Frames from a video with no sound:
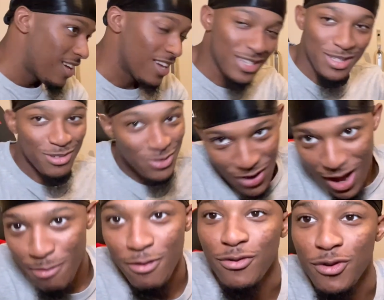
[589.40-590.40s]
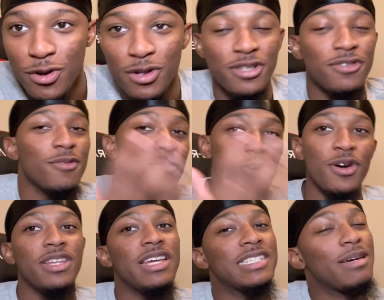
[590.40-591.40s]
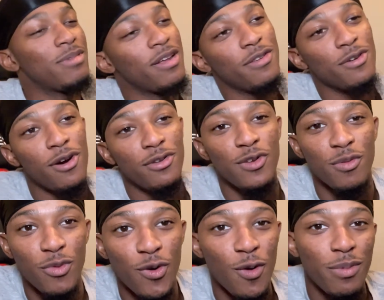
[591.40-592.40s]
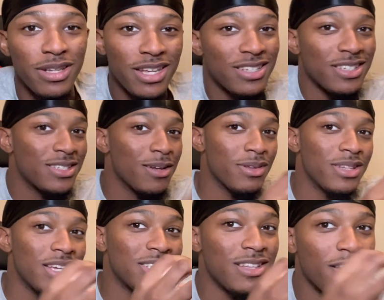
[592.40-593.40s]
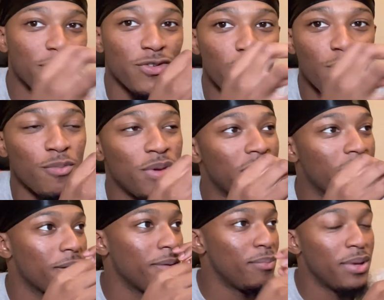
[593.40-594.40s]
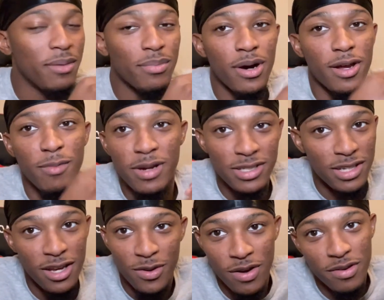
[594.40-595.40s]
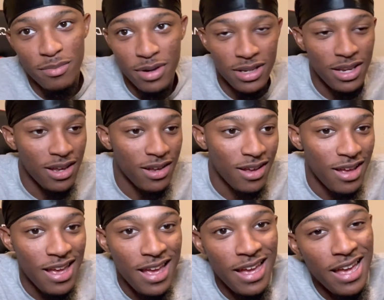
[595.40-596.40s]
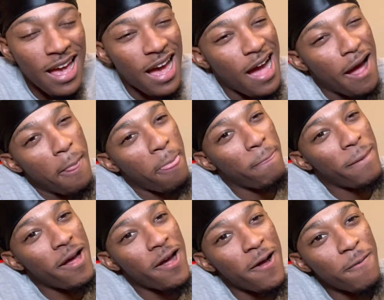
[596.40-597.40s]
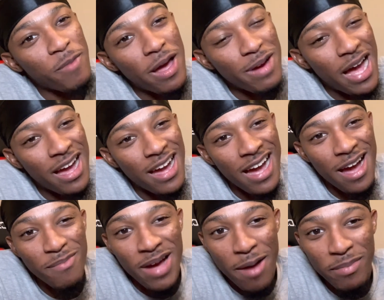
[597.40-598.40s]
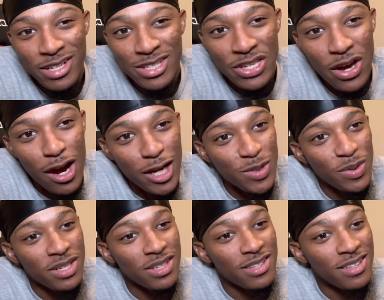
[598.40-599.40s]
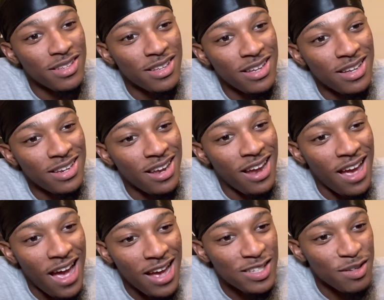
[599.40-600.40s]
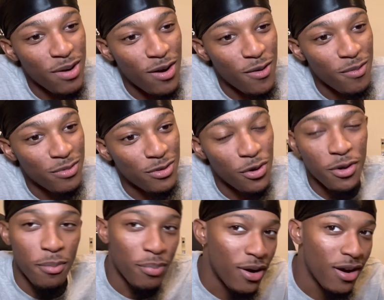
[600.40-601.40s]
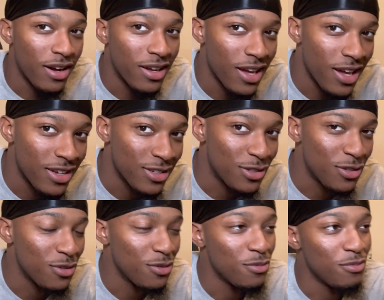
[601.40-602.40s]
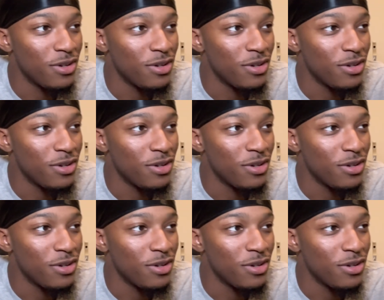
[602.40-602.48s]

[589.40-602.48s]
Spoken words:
and subscribe, of course, for more of these. I'm definitely going to do more, but this is something that's definitely going to be, like, a big part of my channel every Monday. I'm in talks with the guys about doing a podcast too,